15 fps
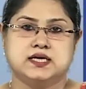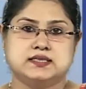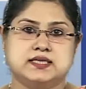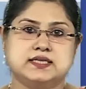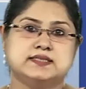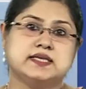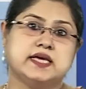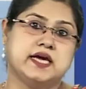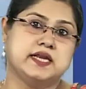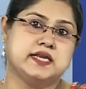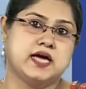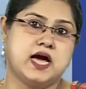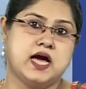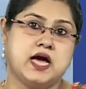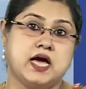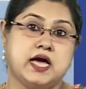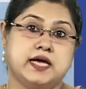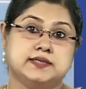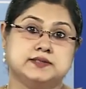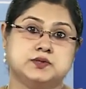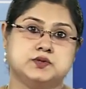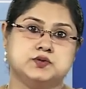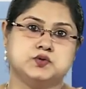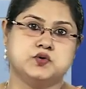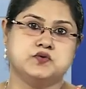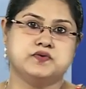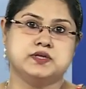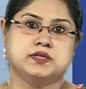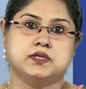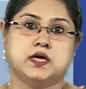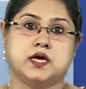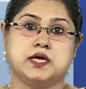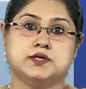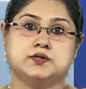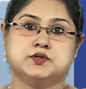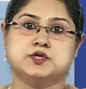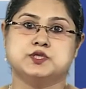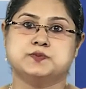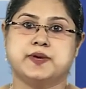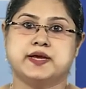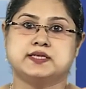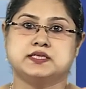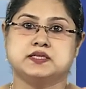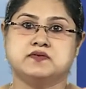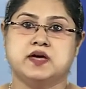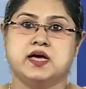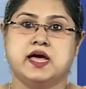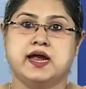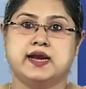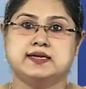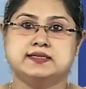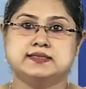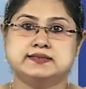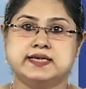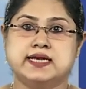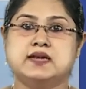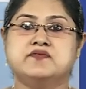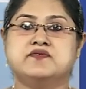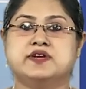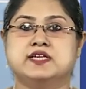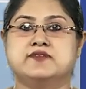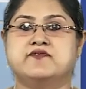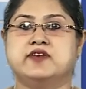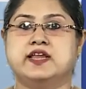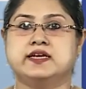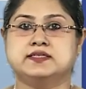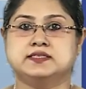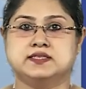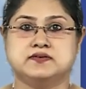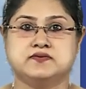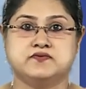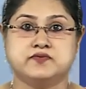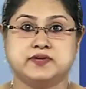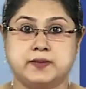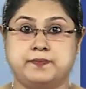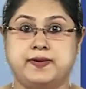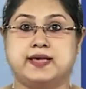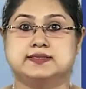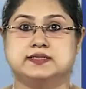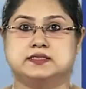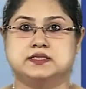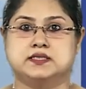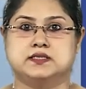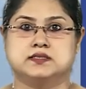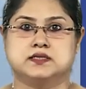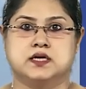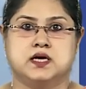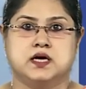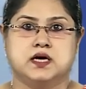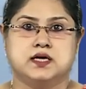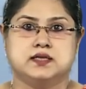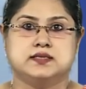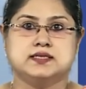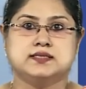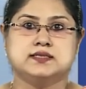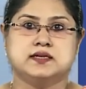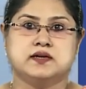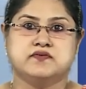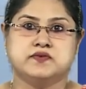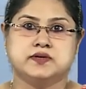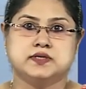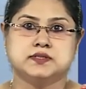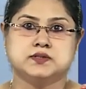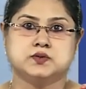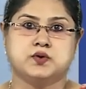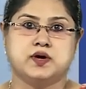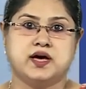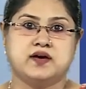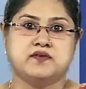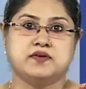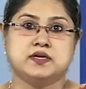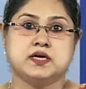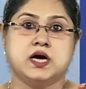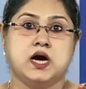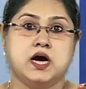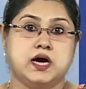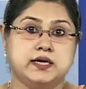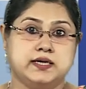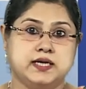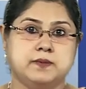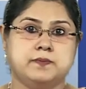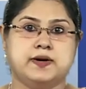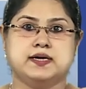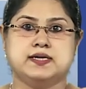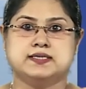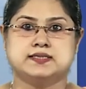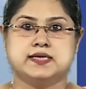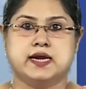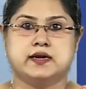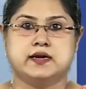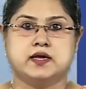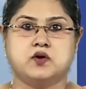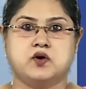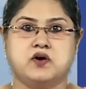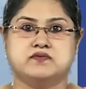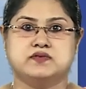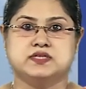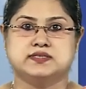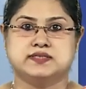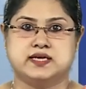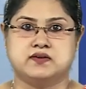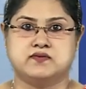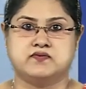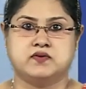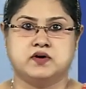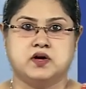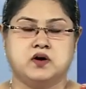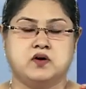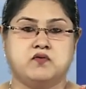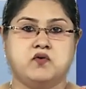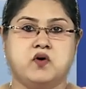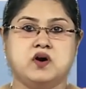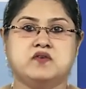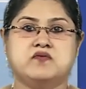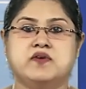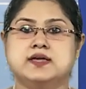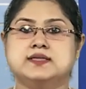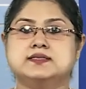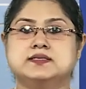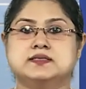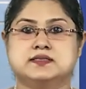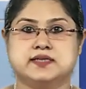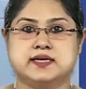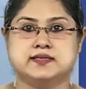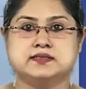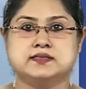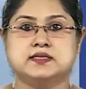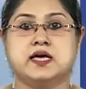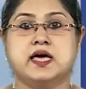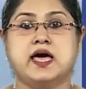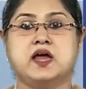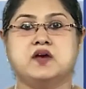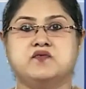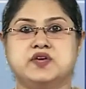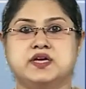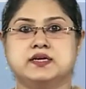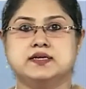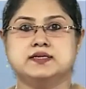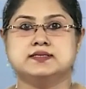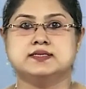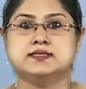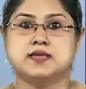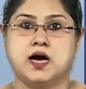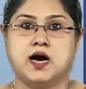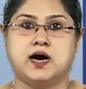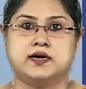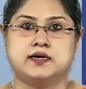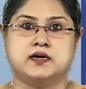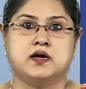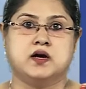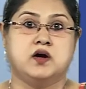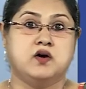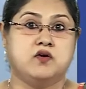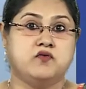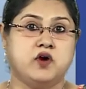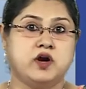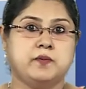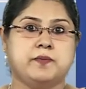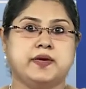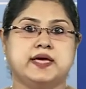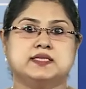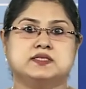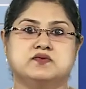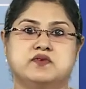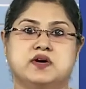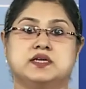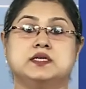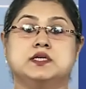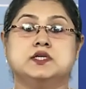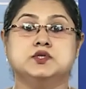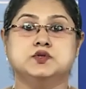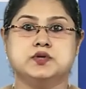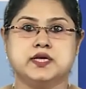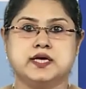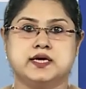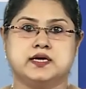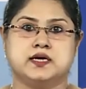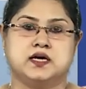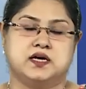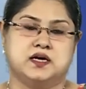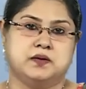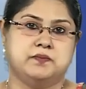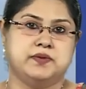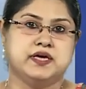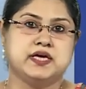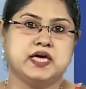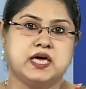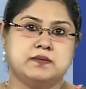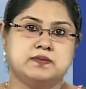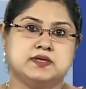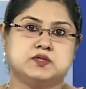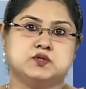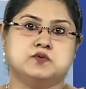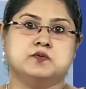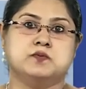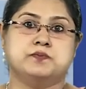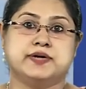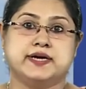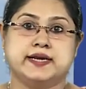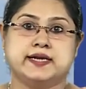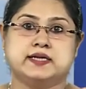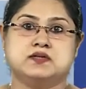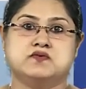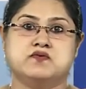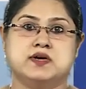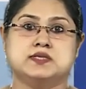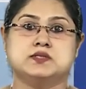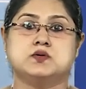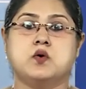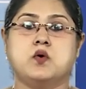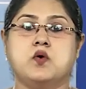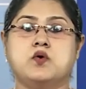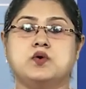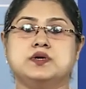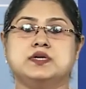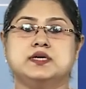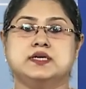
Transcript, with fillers: This area has to do with introspective and self-reflective capacities. This refers to having a deep understanding of the self, what one's strengths and weaknesses are, what makes one unique being able to predict one's own